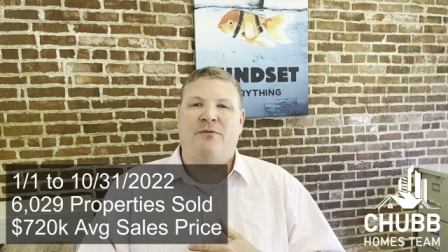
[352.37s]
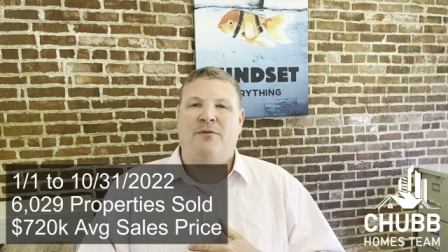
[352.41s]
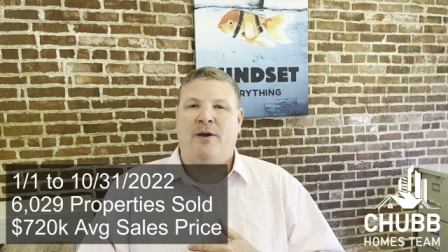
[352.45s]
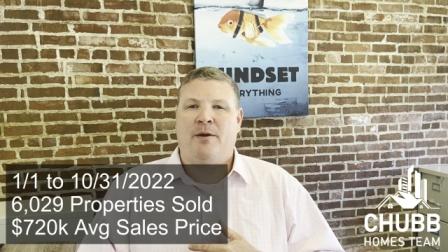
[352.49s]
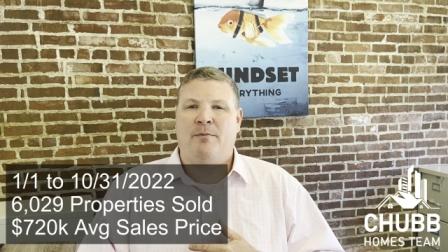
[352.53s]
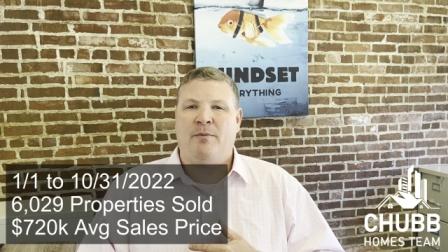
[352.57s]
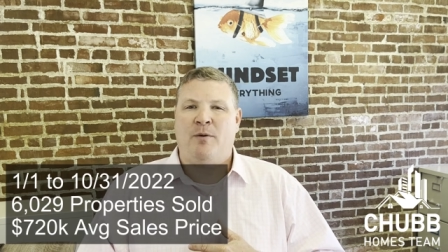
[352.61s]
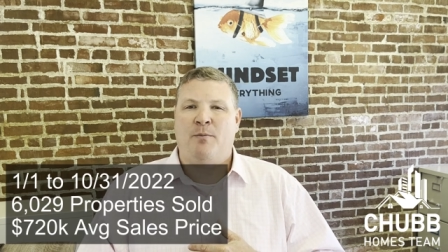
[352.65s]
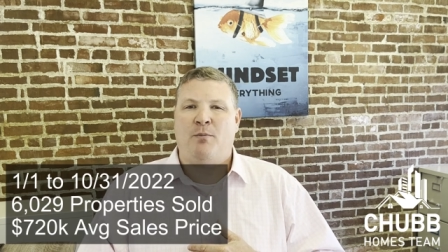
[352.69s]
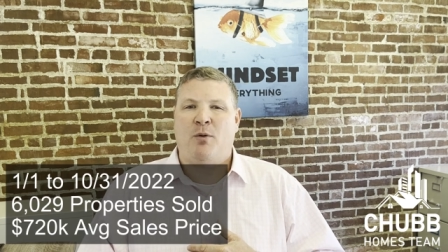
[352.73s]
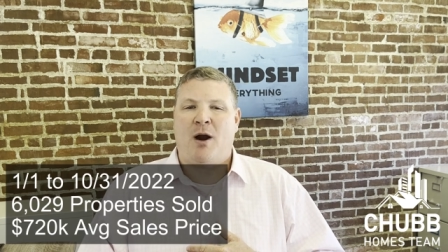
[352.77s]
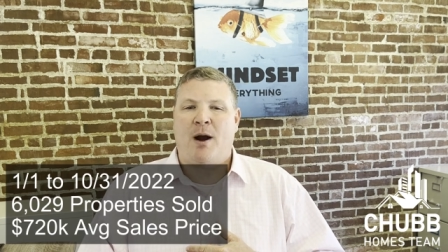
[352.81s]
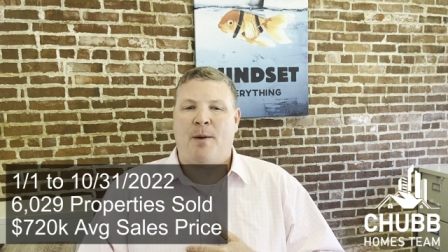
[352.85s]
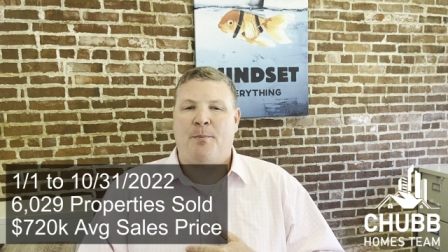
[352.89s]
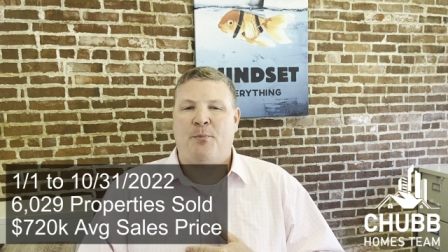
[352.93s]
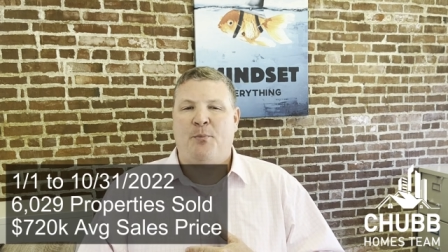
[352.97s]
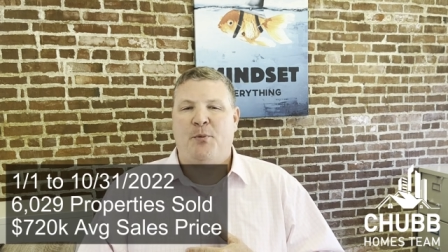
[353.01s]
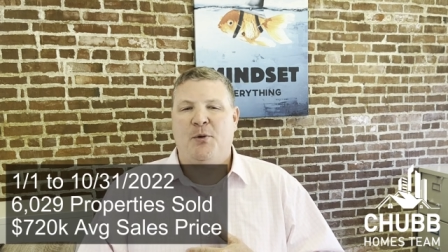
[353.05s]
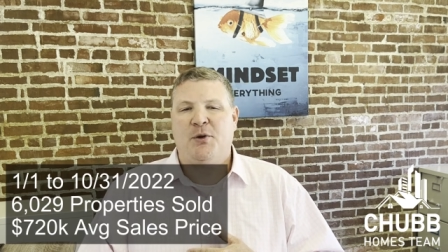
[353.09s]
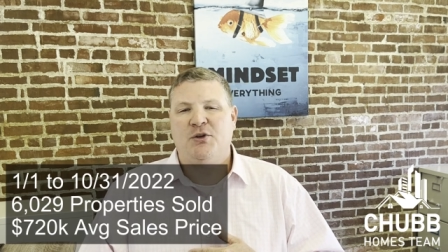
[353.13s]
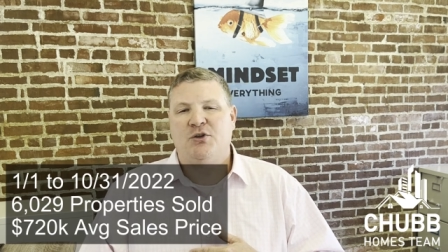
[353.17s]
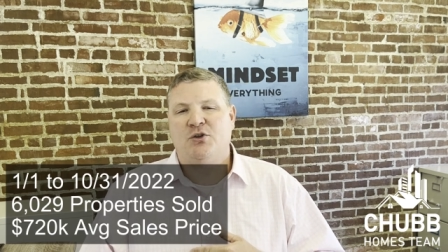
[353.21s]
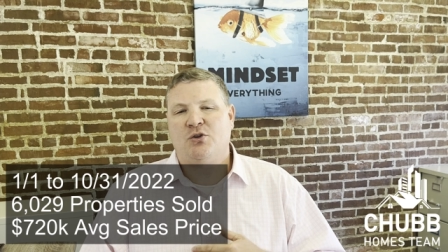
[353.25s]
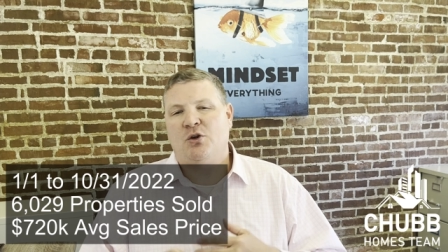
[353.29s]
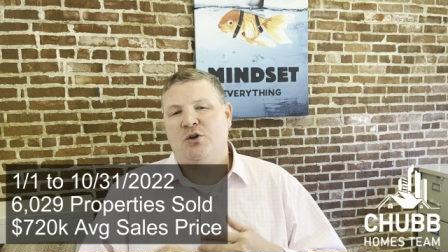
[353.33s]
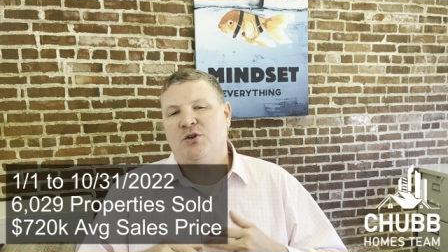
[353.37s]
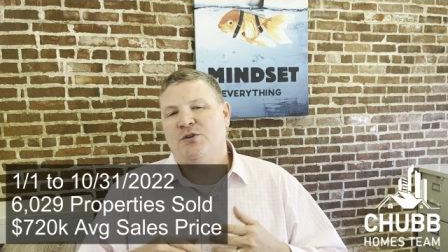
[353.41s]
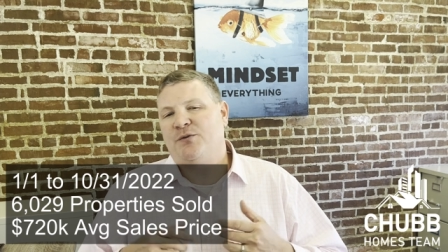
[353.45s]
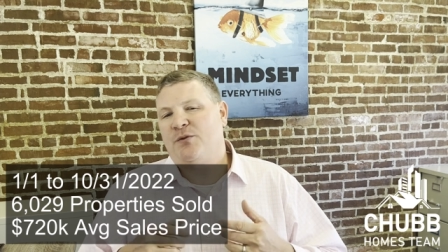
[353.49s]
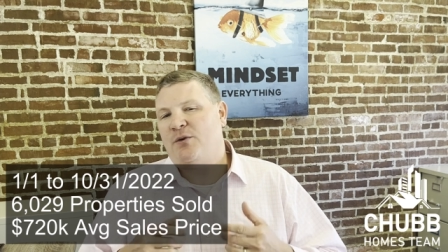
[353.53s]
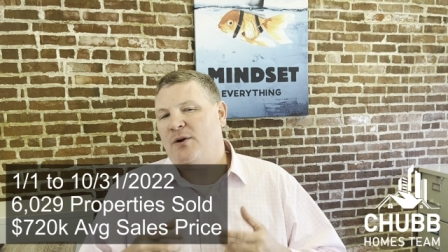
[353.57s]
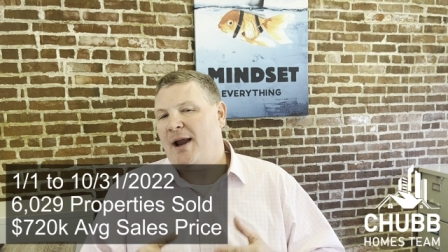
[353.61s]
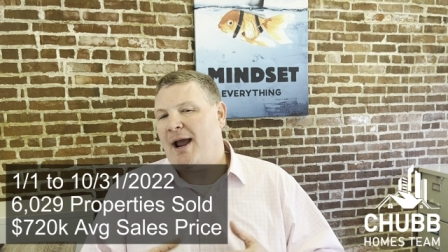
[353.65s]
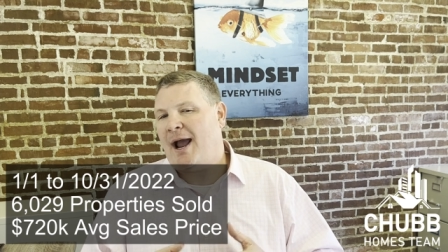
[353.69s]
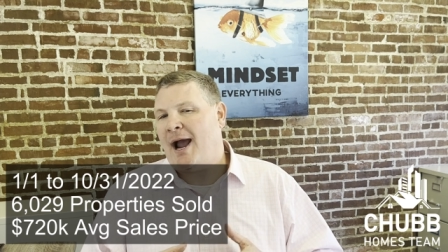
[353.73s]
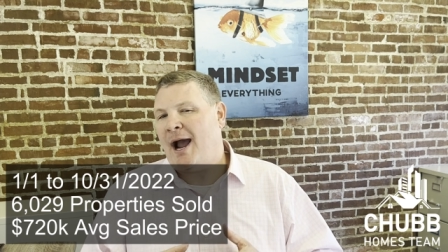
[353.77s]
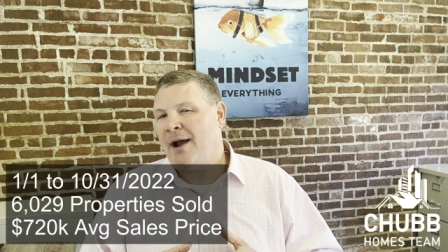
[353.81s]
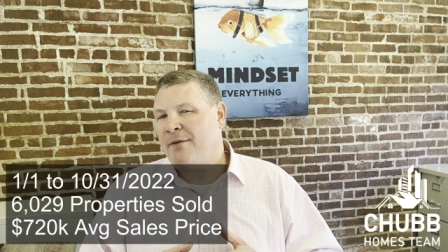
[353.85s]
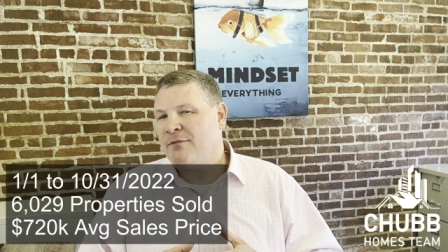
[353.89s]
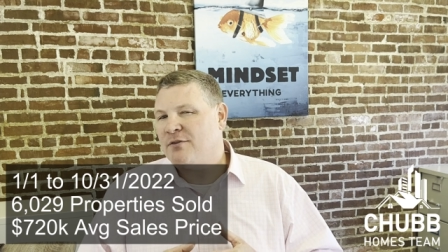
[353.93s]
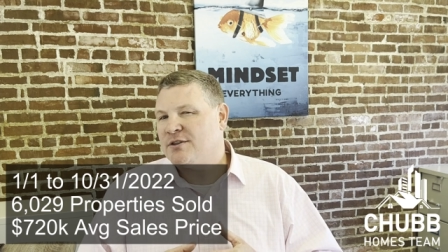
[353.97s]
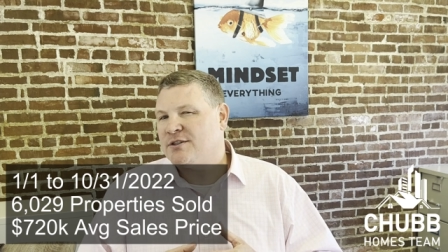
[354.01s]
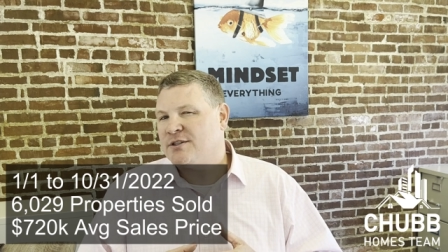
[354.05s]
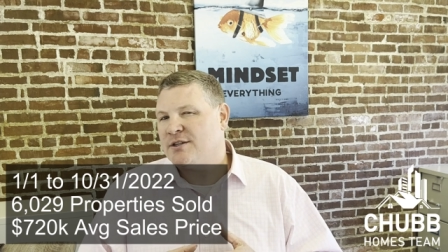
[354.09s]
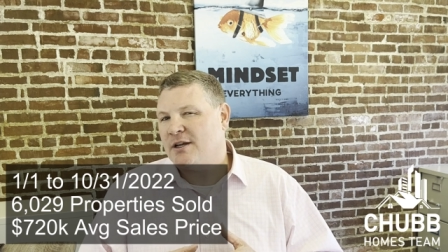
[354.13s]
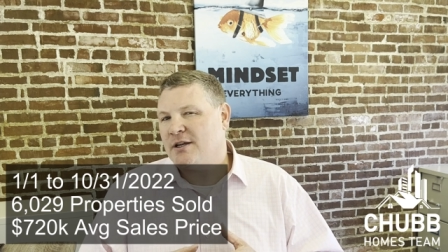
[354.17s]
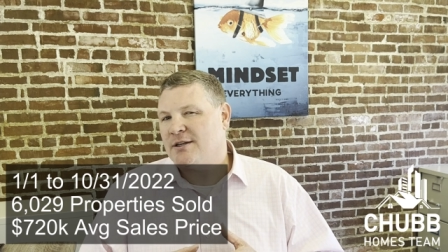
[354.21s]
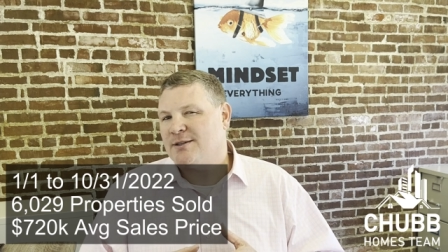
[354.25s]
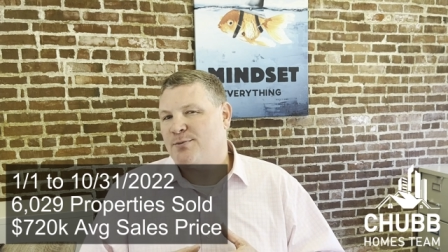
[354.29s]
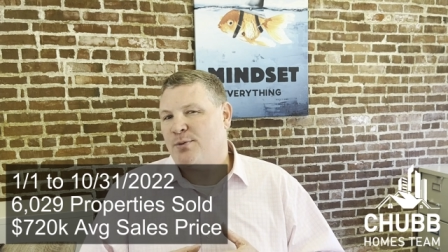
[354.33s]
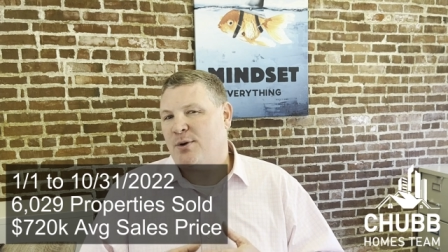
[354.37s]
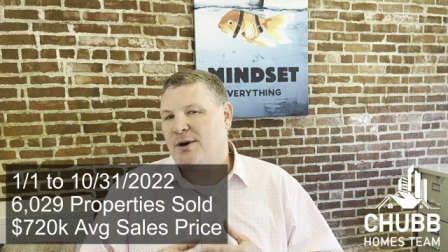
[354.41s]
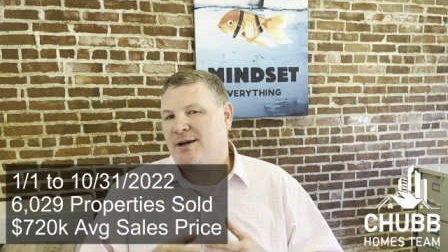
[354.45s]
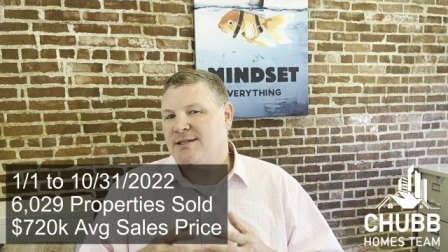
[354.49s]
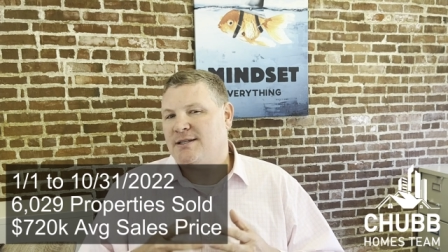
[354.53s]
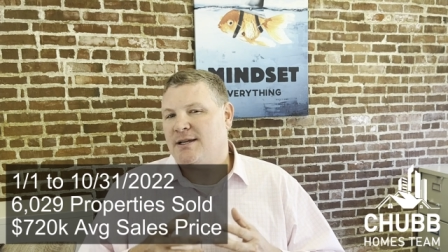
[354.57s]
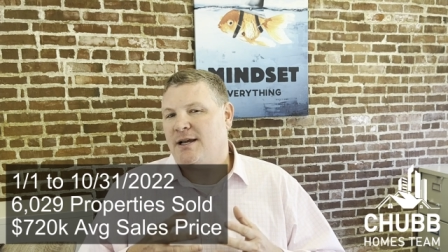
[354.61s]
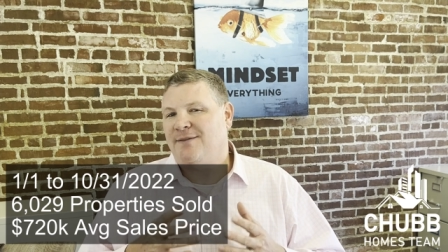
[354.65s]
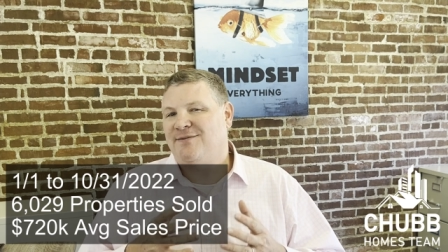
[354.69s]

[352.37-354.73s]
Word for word: family properties closed for an average sales price